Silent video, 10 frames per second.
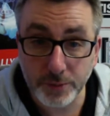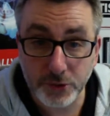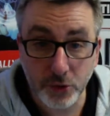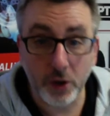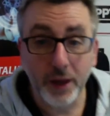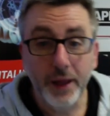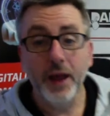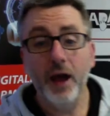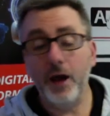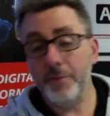So,
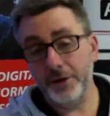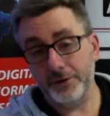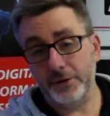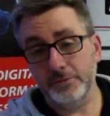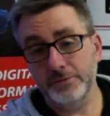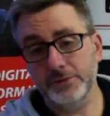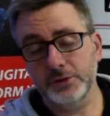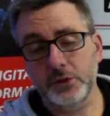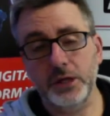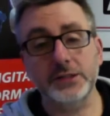I'm here now.
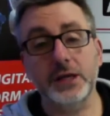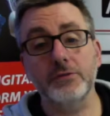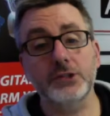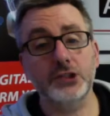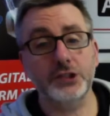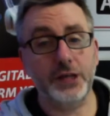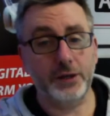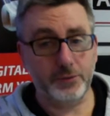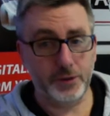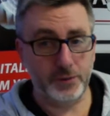So let's have a chat
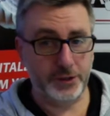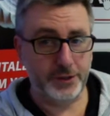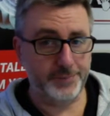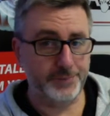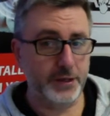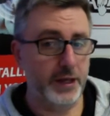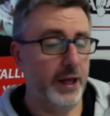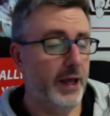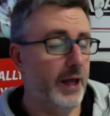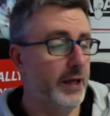while we're here.
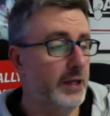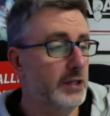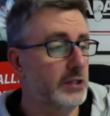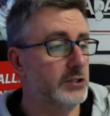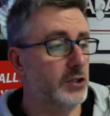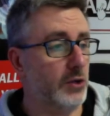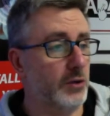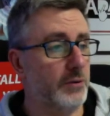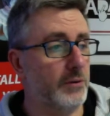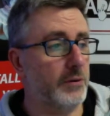
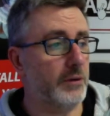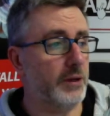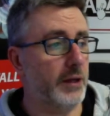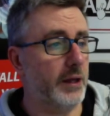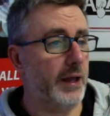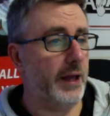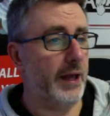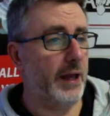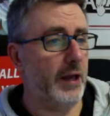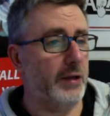So,
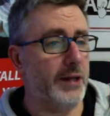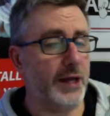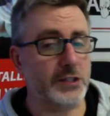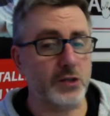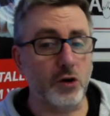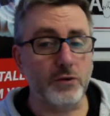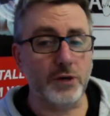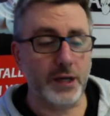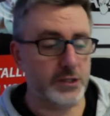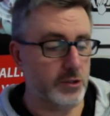over the
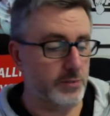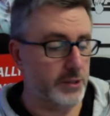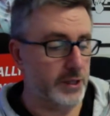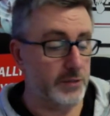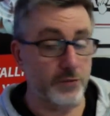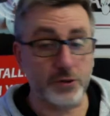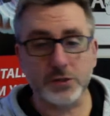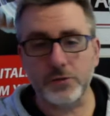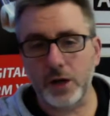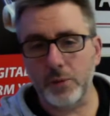next couple of days, first
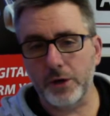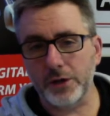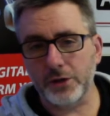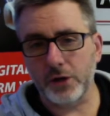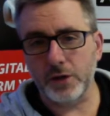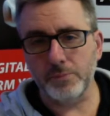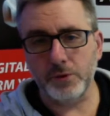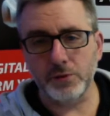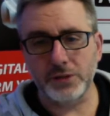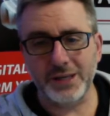of all, I want to talk
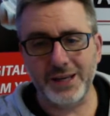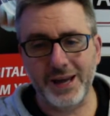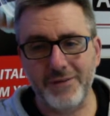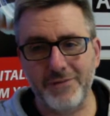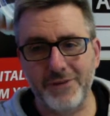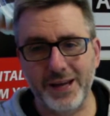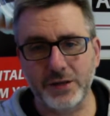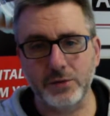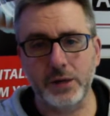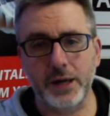about the
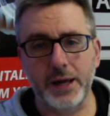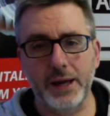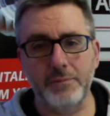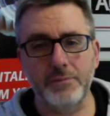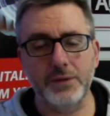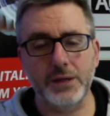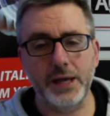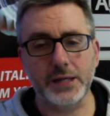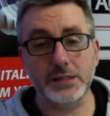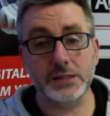event
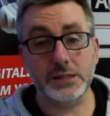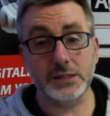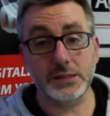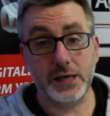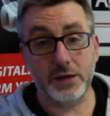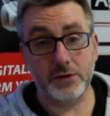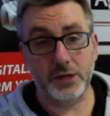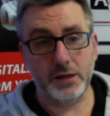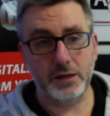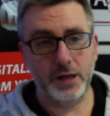next Saturday.